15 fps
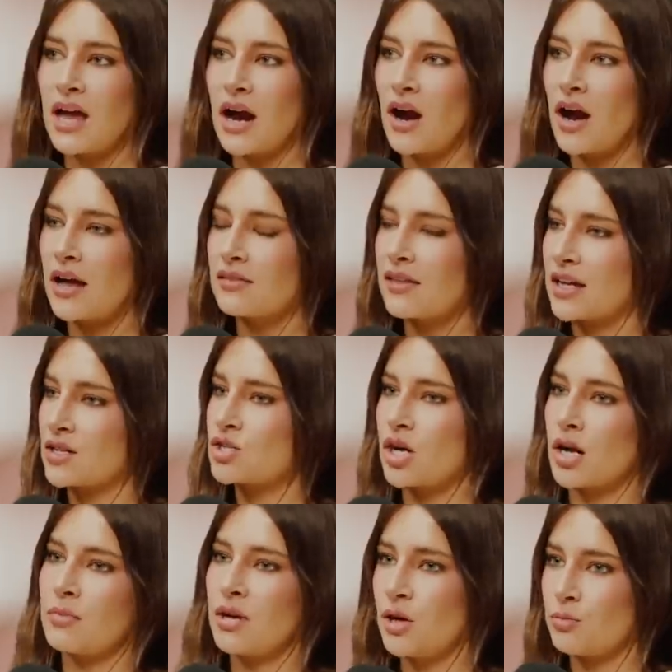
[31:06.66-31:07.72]
there, I like
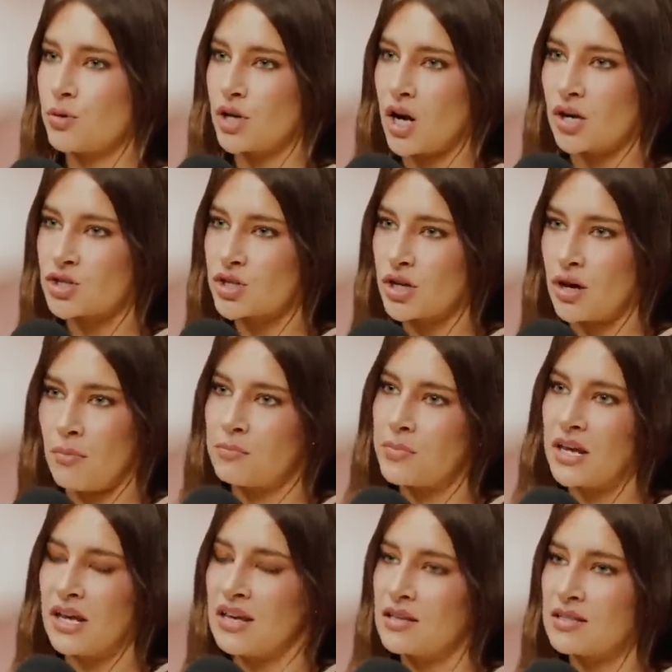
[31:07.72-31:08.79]
start my own production
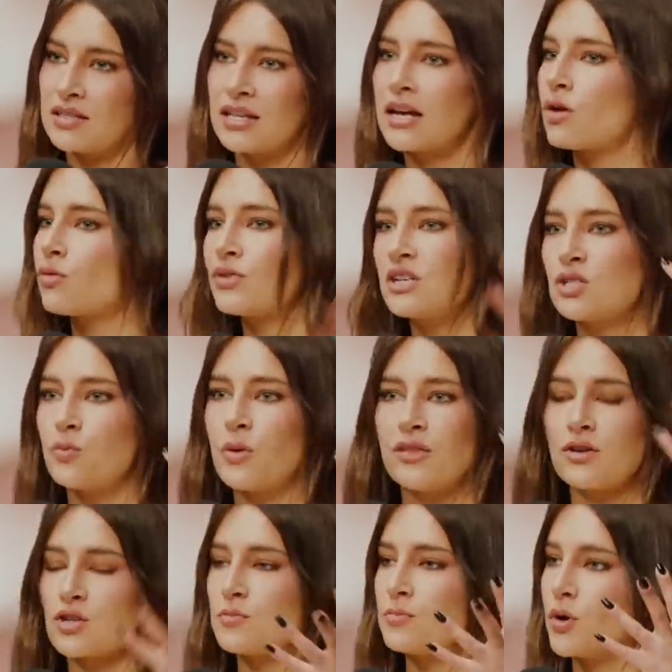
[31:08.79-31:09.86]
company, like a Reese
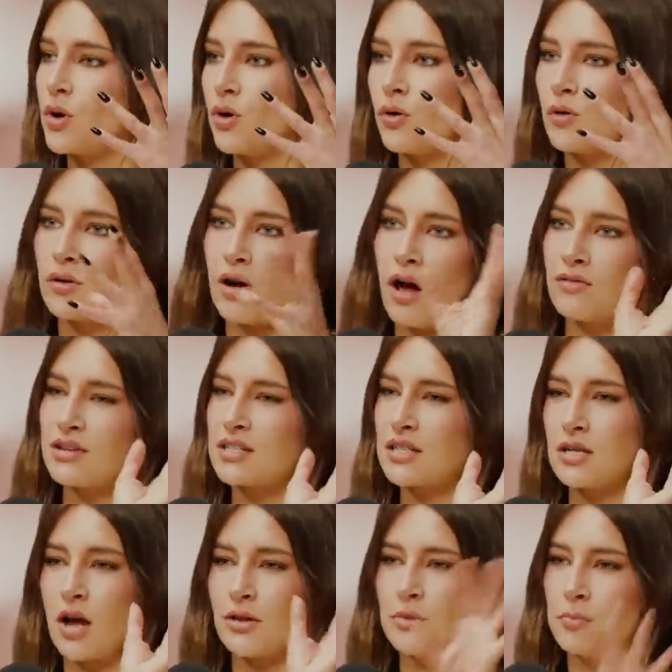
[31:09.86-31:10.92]
Witherspoon. Yes.
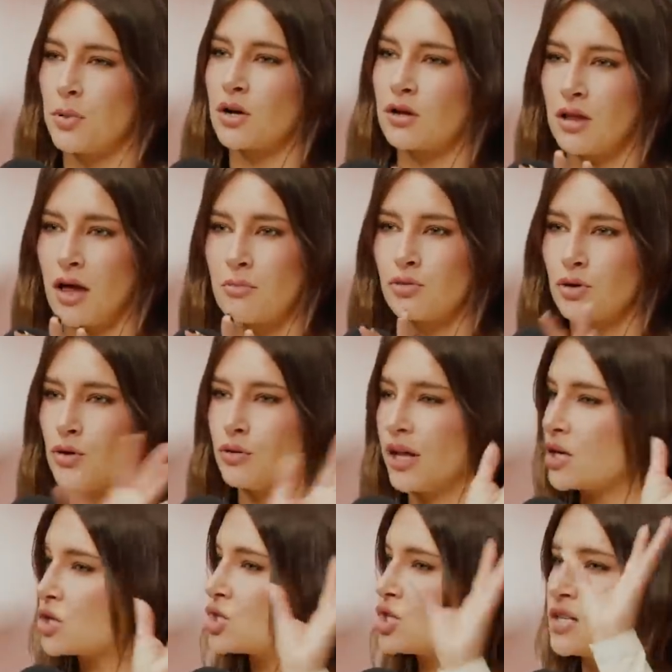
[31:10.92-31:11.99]
Obviously, not the book club route.
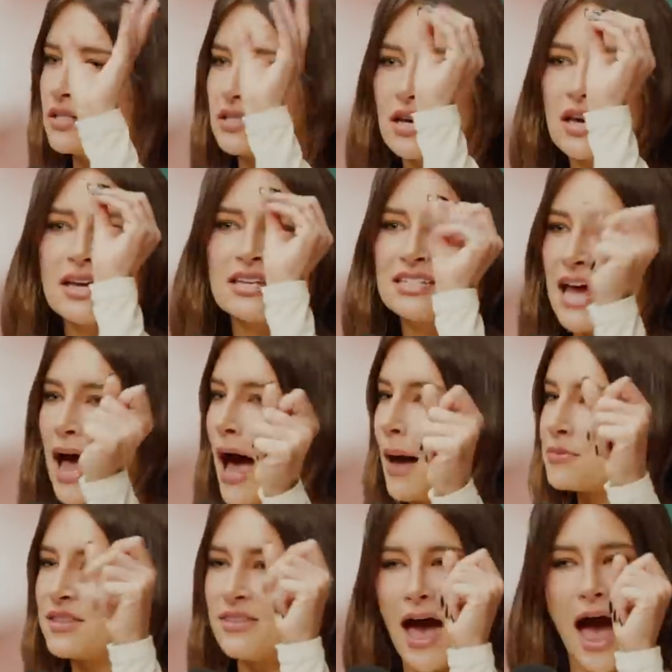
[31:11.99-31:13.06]
Like she's
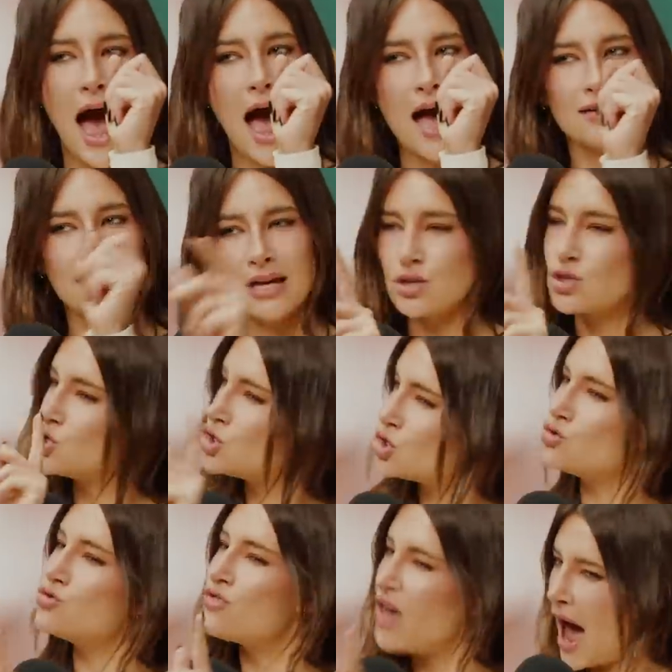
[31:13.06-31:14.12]
tapped that, like do